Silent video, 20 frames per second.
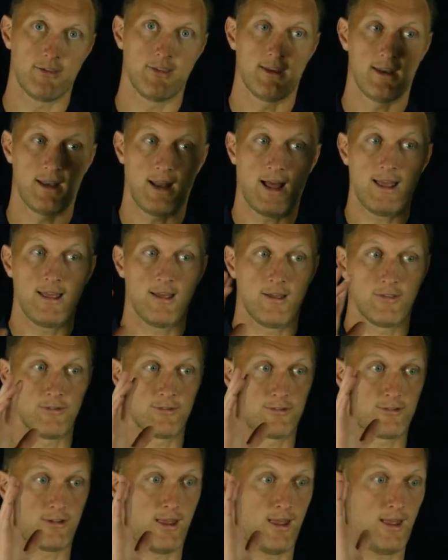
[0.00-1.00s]
and then iHealth
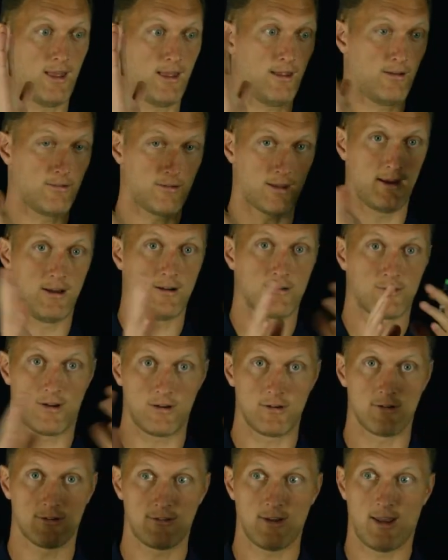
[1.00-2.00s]
will say, hey, okay, here's
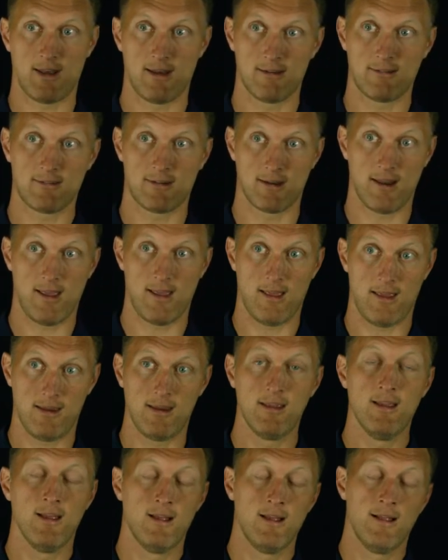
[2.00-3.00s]
all your settings today.